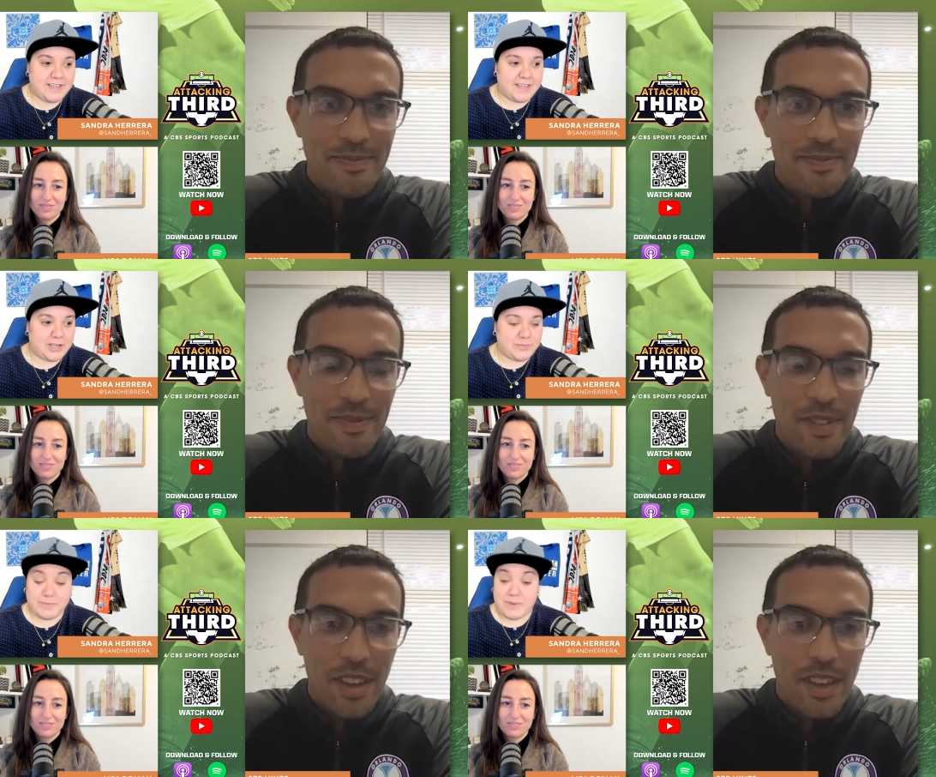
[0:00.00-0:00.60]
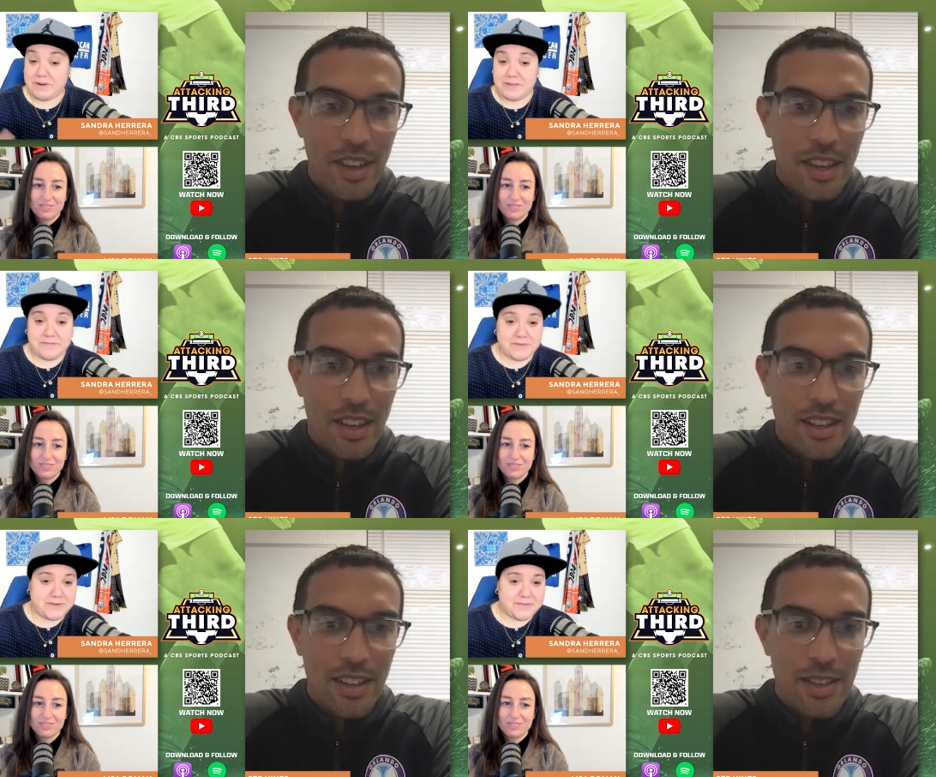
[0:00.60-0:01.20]
Speaker 1: uh, preparing
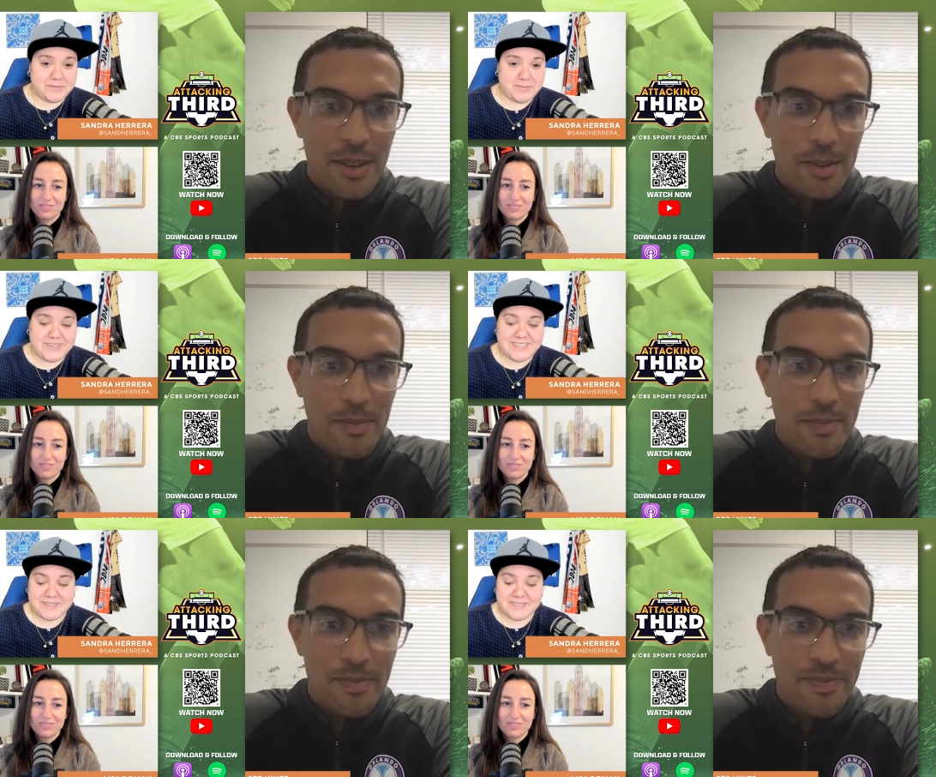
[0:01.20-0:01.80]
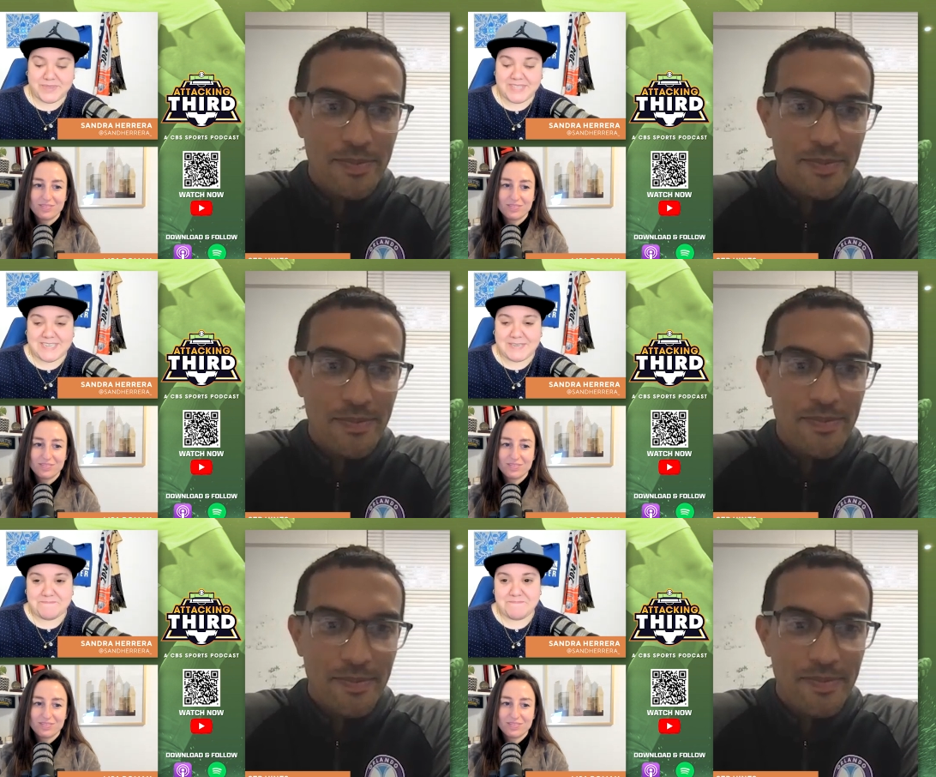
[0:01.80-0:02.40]
for, for preseason with the
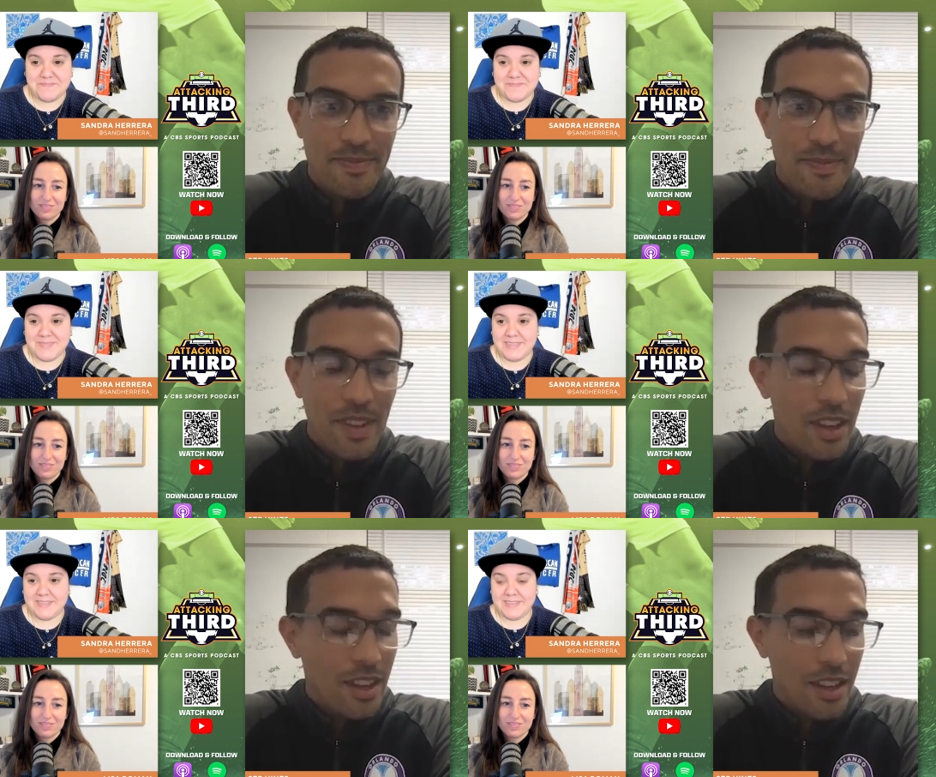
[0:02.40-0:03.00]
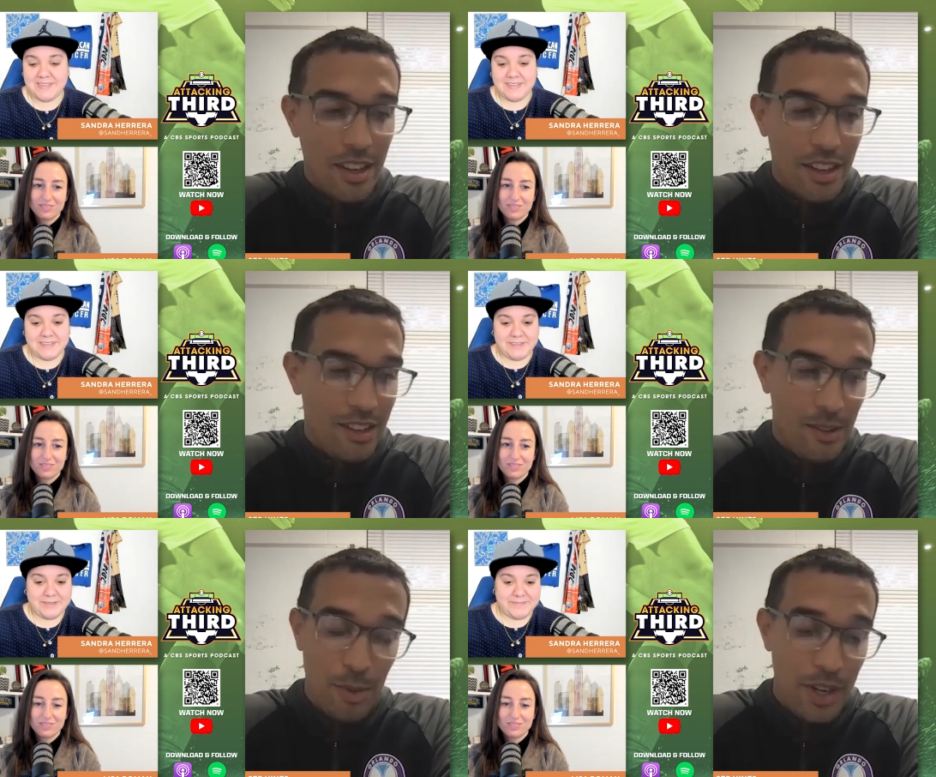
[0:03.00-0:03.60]
team?
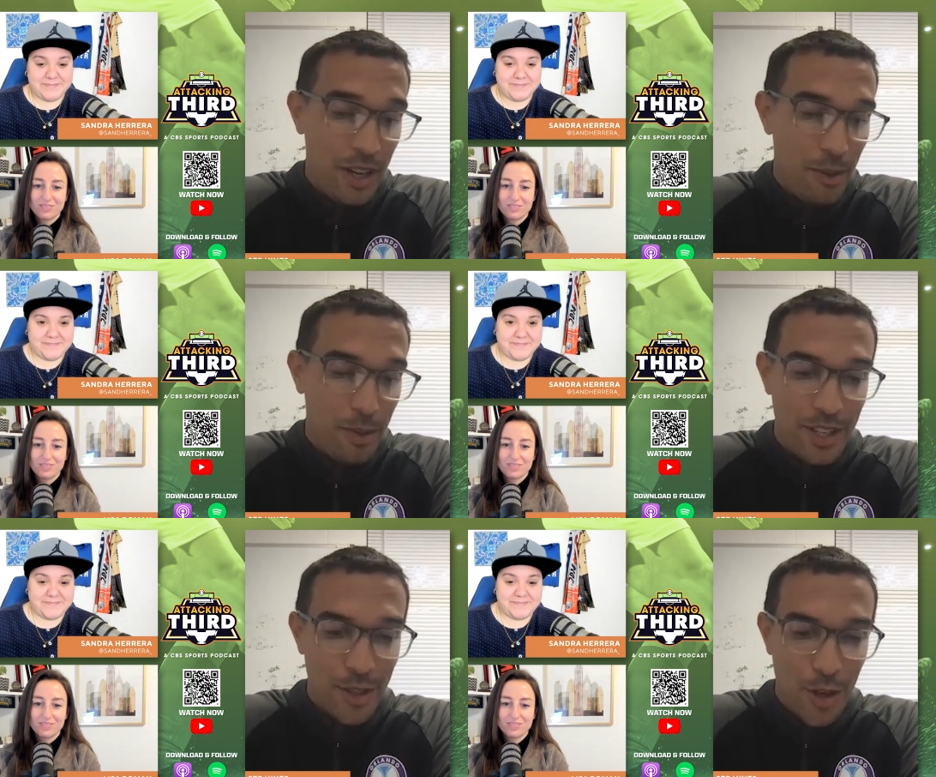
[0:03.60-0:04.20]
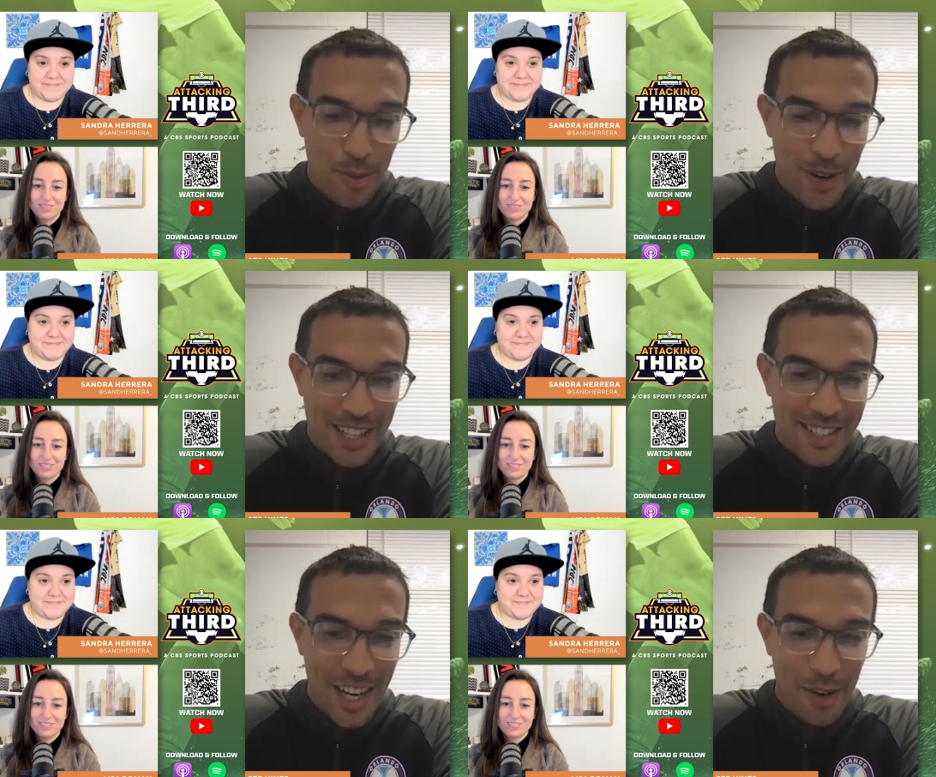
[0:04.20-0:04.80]
Speaker 2: We're, we're super
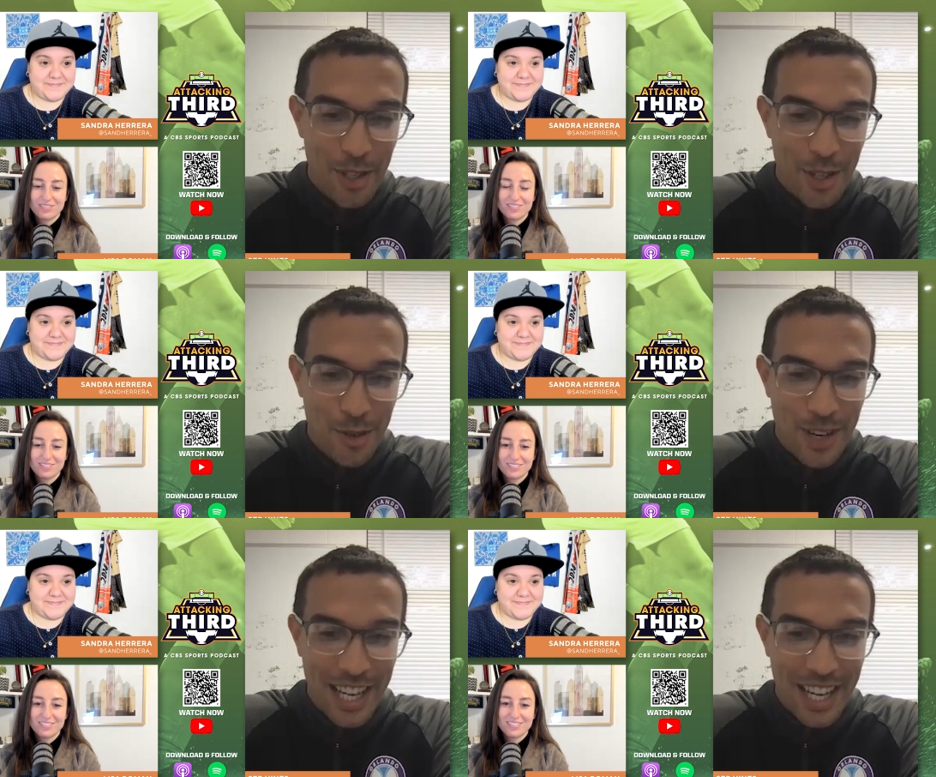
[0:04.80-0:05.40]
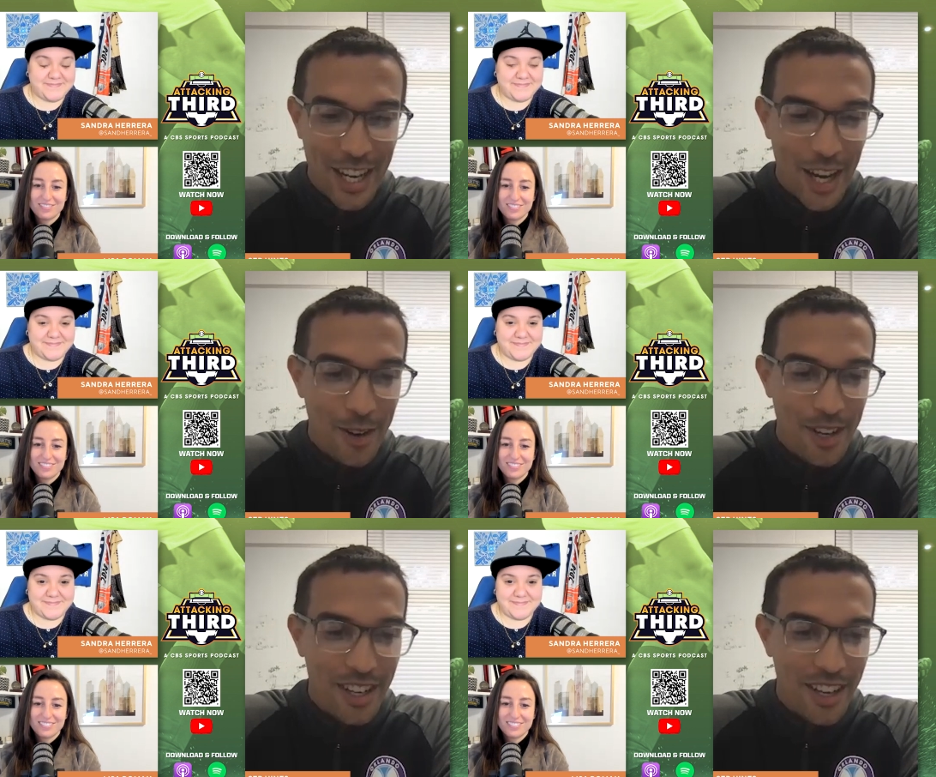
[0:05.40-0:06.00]
excited. We just want to get
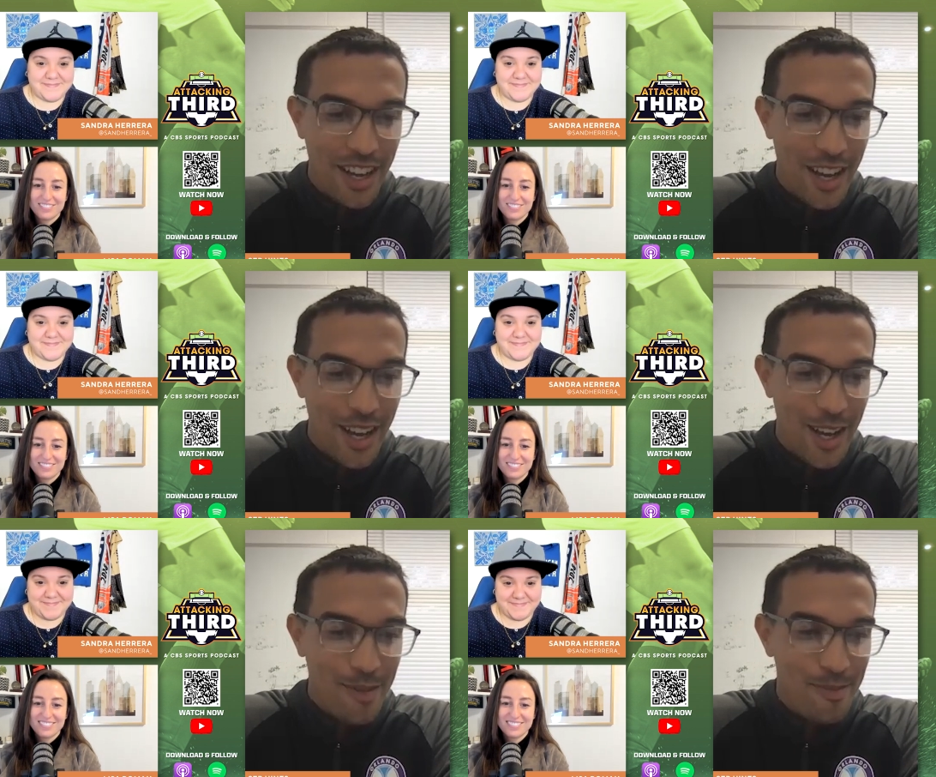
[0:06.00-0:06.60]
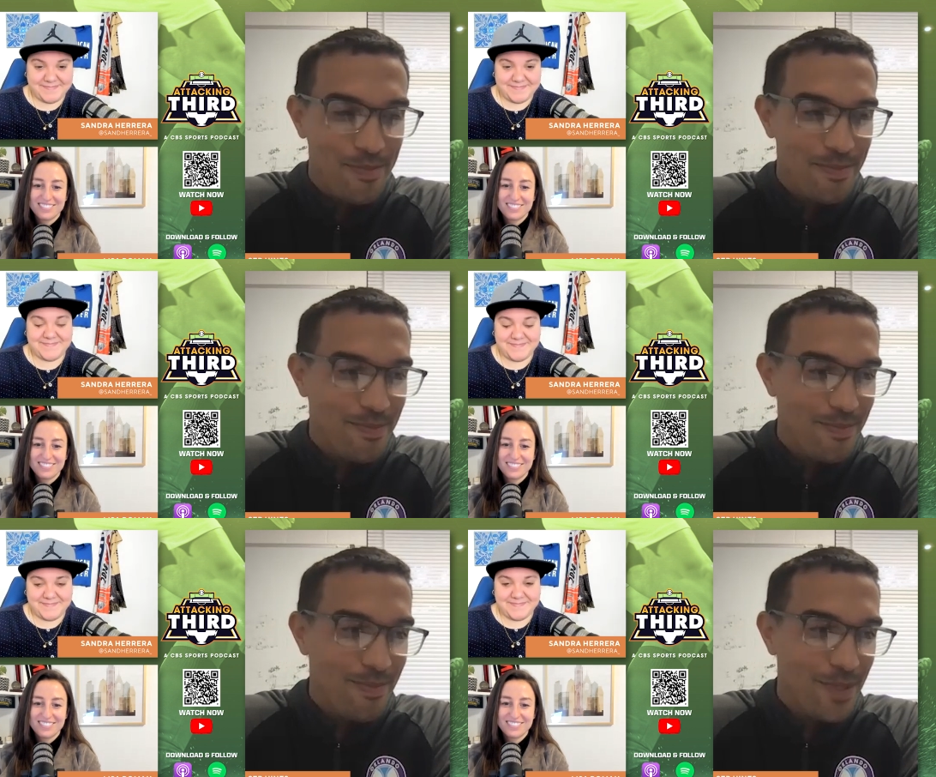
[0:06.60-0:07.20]
going. Um,
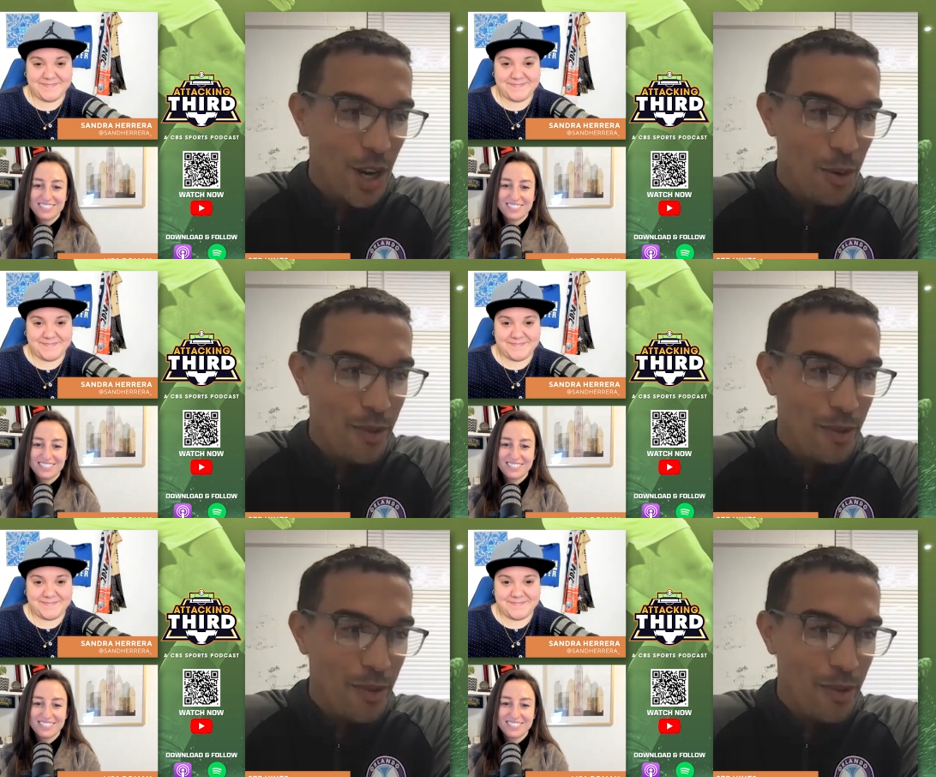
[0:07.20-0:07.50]
you know,